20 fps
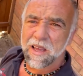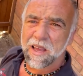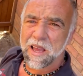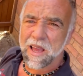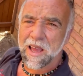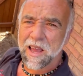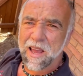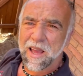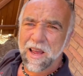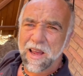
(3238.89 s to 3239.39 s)

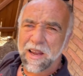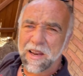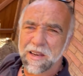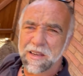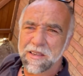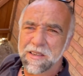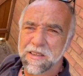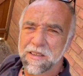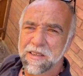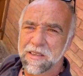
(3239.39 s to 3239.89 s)

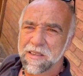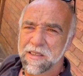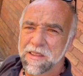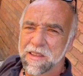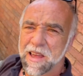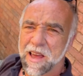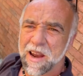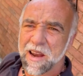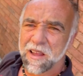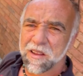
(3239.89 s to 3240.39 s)
and
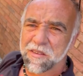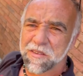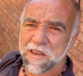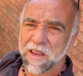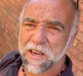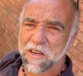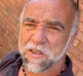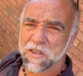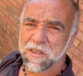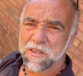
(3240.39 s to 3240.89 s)
that little
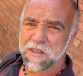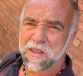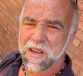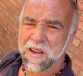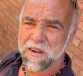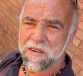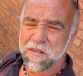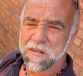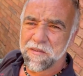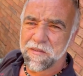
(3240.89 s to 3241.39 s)
section
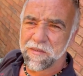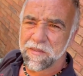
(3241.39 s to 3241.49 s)
done.